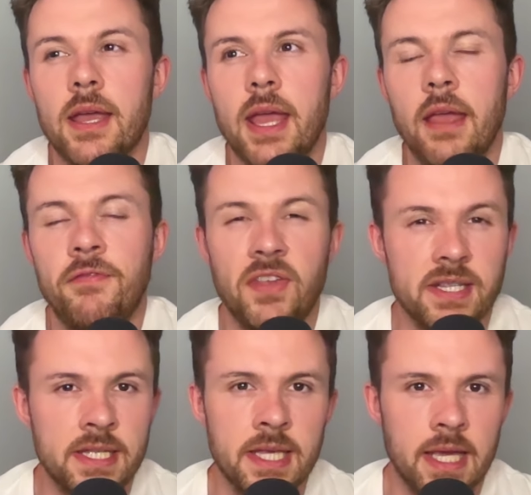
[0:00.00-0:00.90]
If this
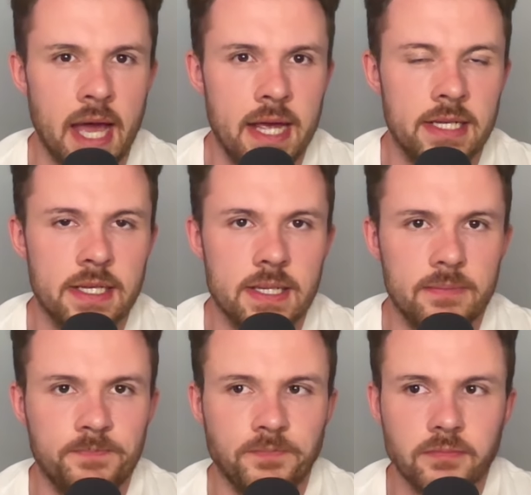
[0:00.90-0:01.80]
is the case,
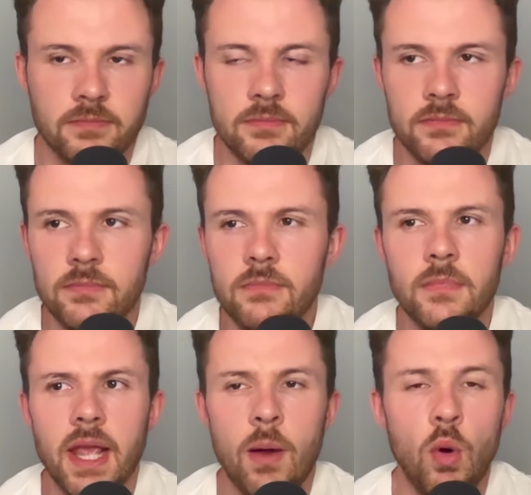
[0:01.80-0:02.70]

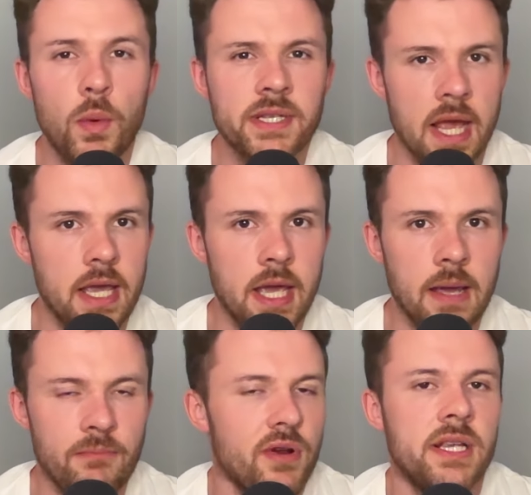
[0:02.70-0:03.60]
and what we're taking
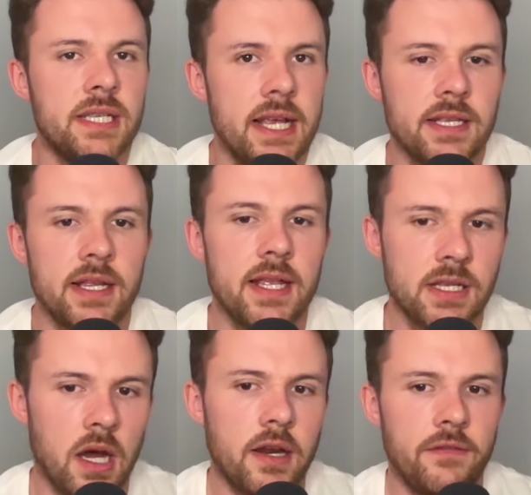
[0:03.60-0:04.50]
in pre-season is
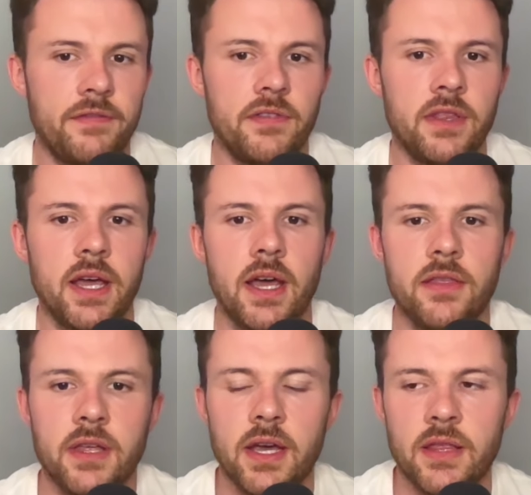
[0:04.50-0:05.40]
kind of
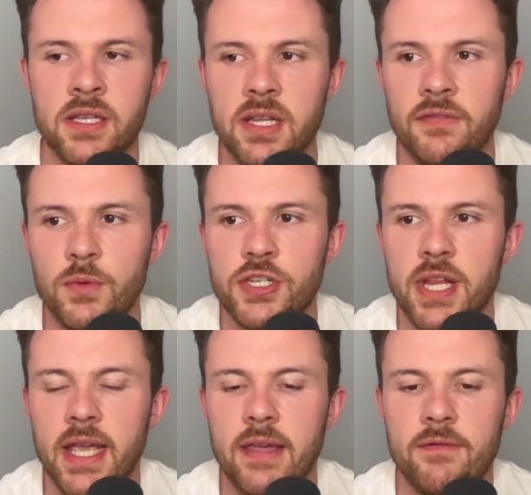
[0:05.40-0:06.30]
the stuff we should
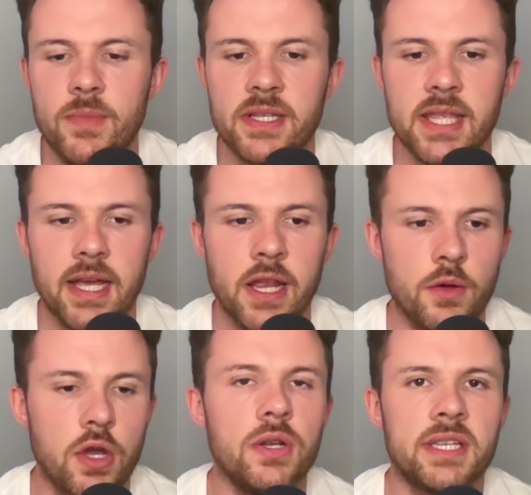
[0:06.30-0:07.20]
take in from this, that, you know,
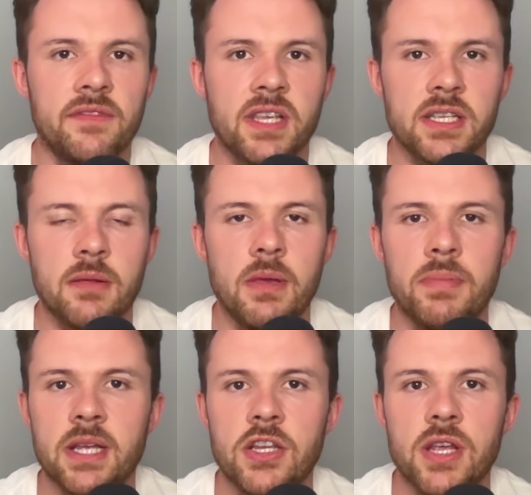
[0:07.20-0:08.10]
Kulusevski is going to be
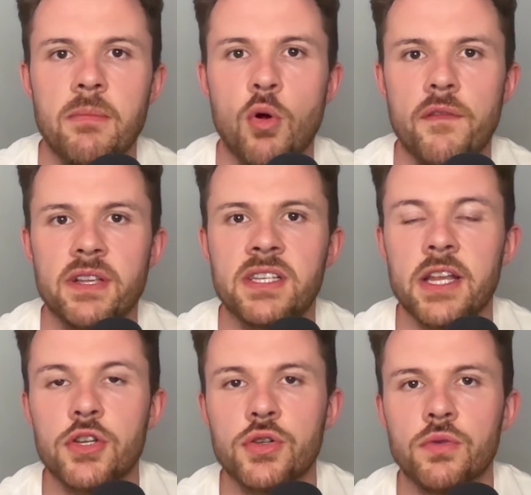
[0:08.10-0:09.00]
potentially more of a
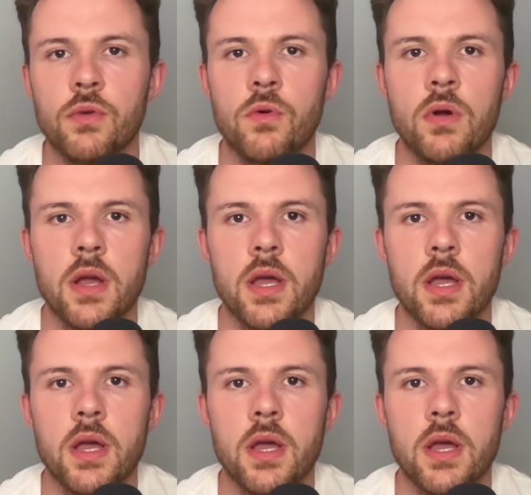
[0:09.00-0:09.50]
central